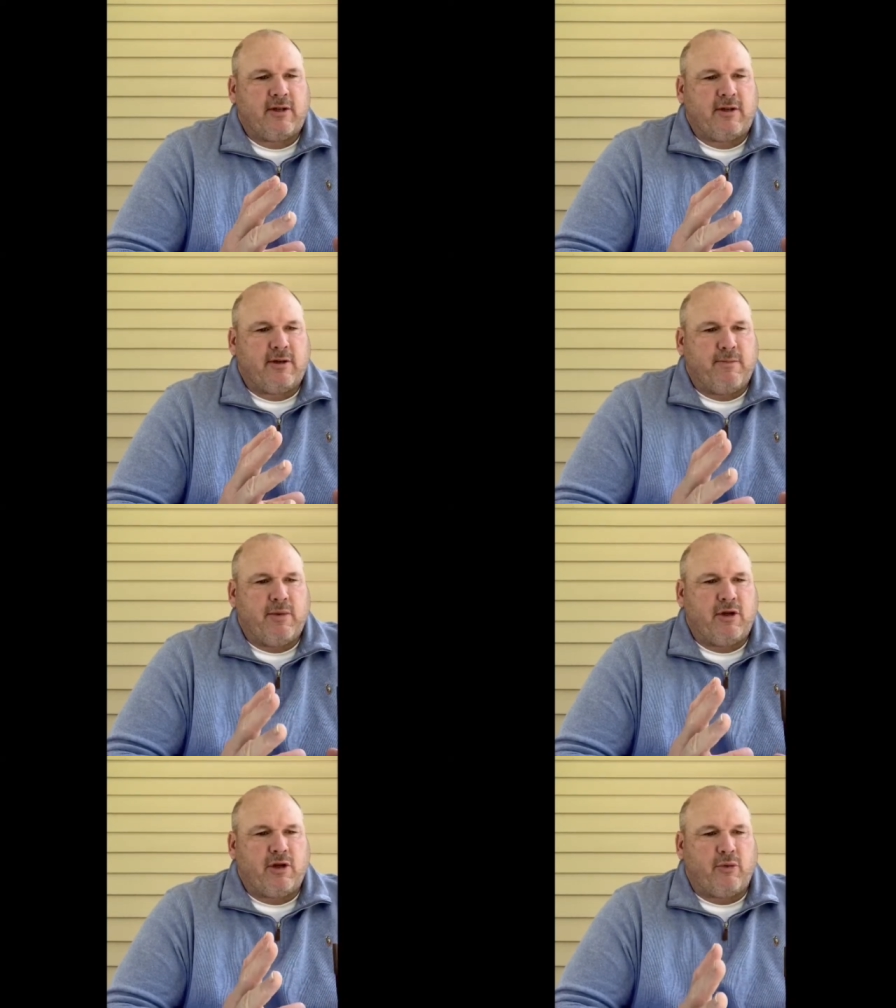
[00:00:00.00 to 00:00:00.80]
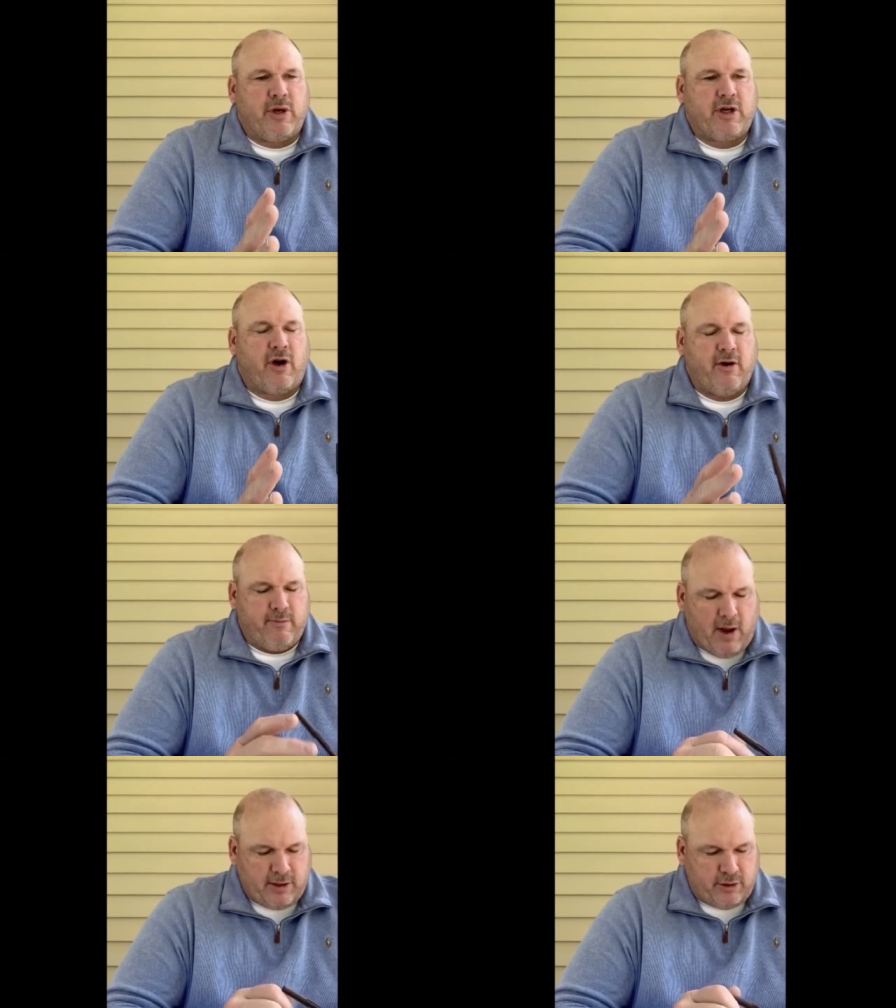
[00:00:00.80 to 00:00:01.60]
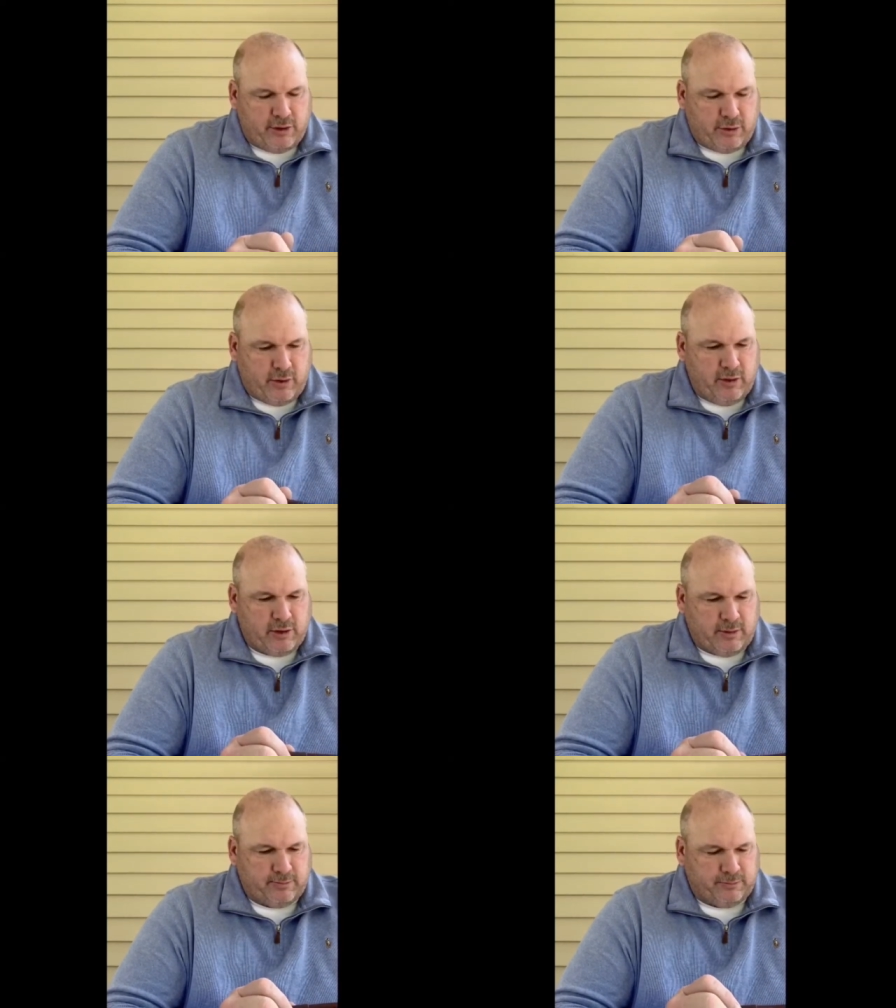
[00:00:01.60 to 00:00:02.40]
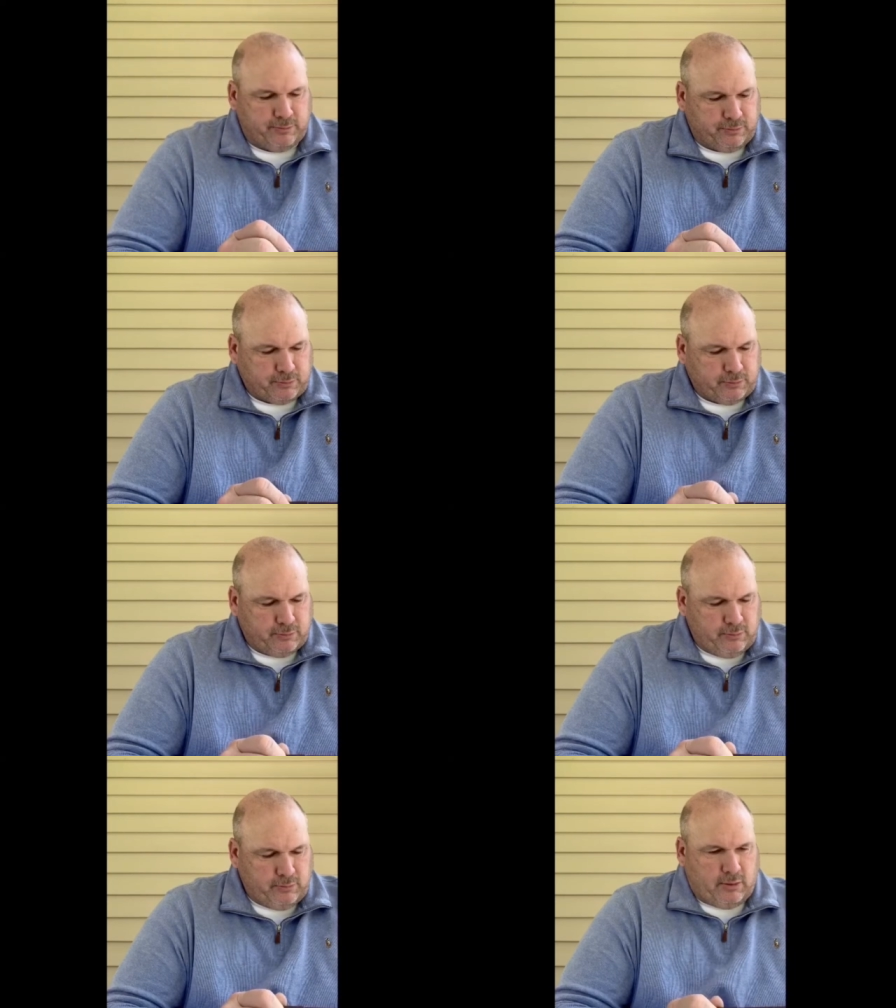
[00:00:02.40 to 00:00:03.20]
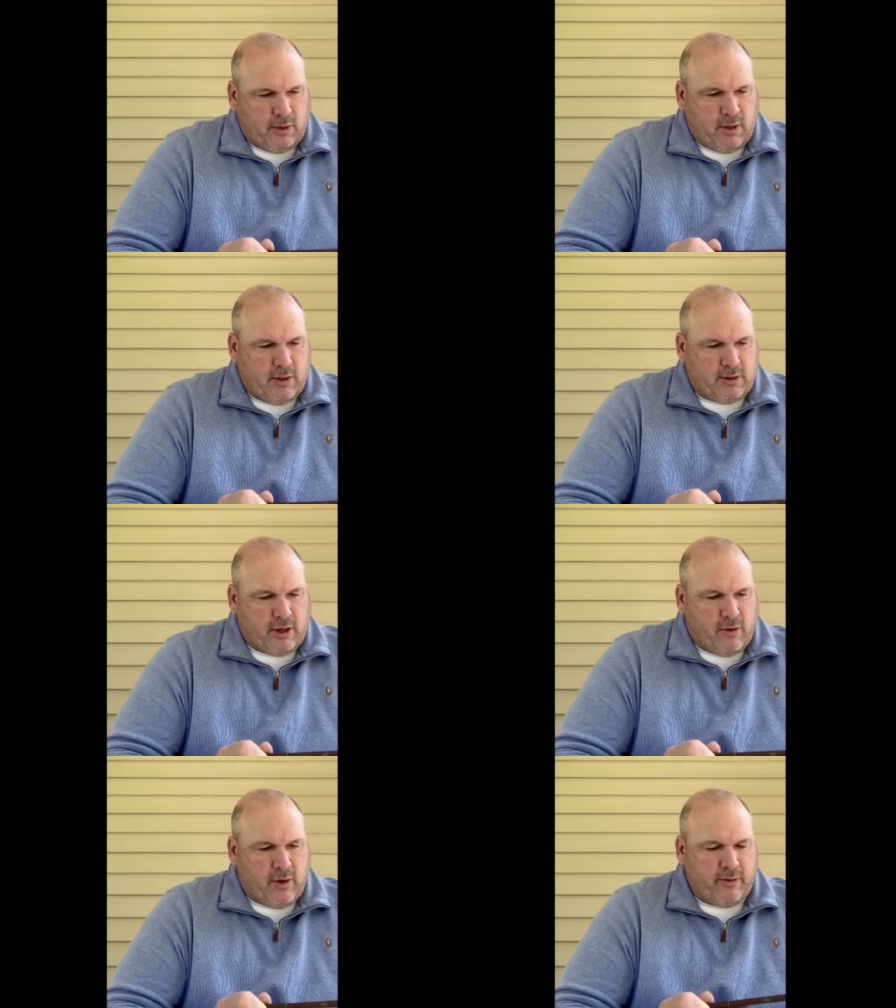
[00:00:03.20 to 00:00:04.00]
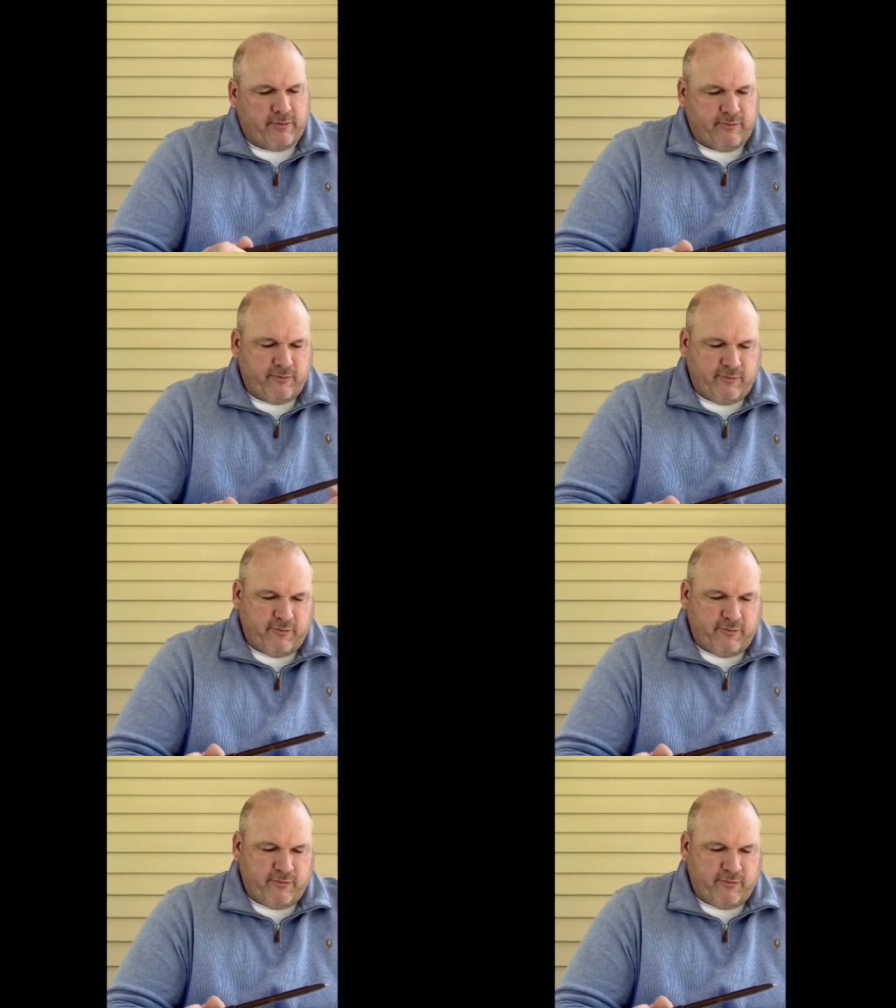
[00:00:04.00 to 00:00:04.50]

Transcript: to, to return back to Jerusalem. So on